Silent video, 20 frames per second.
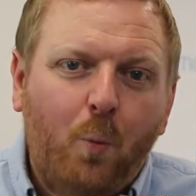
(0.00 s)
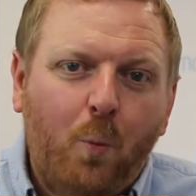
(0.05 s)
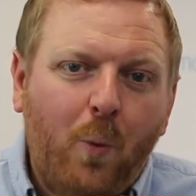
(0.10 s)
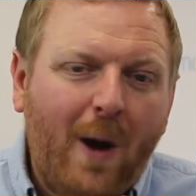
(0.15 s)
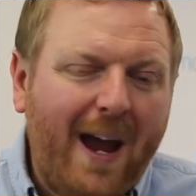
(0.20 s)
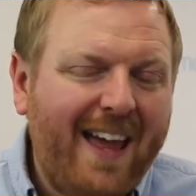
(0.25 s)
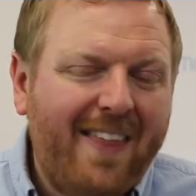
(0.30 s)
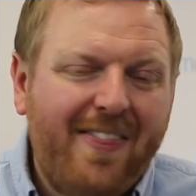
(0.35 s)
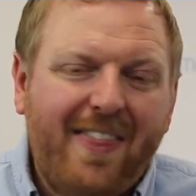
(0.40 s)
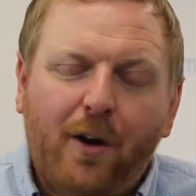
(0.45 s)

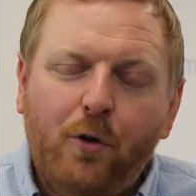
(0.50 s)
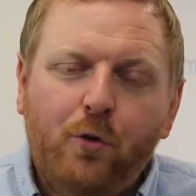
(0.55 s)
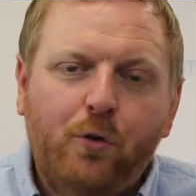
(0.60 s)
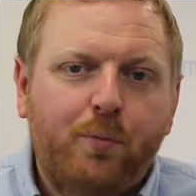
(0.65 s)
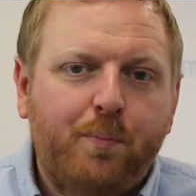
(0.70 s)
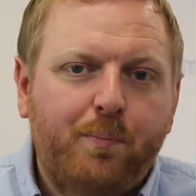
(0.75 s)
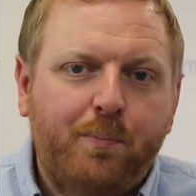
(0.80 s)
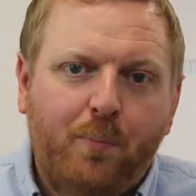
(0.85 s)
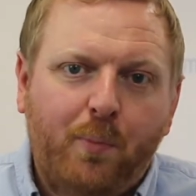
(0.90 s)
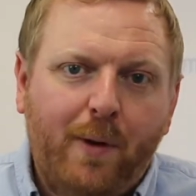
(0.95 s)
where
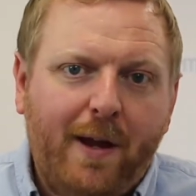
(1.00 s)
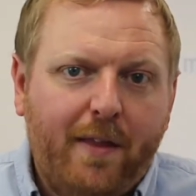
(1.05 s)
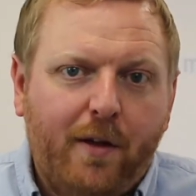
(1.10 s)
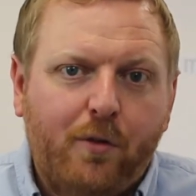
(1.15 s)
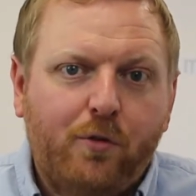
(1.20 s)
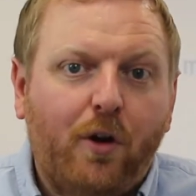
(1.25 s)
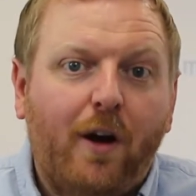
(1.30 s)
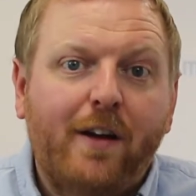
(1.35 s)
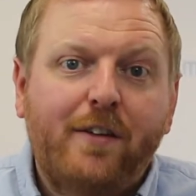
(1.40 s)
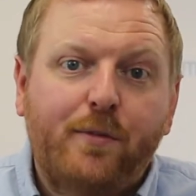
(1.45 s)

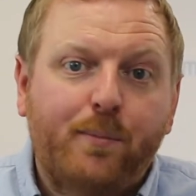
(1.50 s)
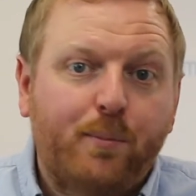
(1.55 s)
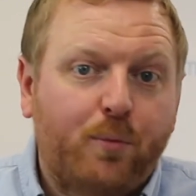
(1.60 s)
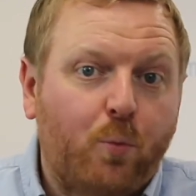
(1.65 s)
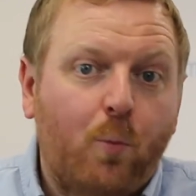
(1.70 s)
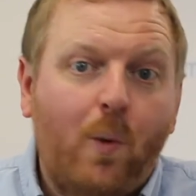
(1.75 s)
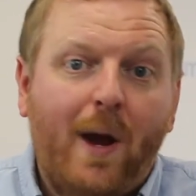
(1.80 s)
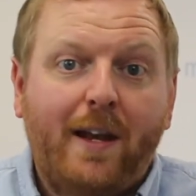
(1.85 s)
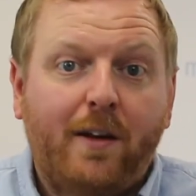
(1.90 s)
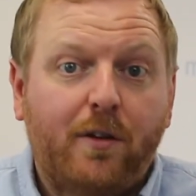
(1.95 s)
those items
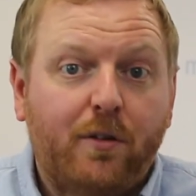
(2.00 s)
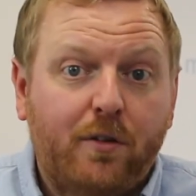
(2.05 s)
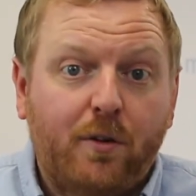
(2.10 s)
went.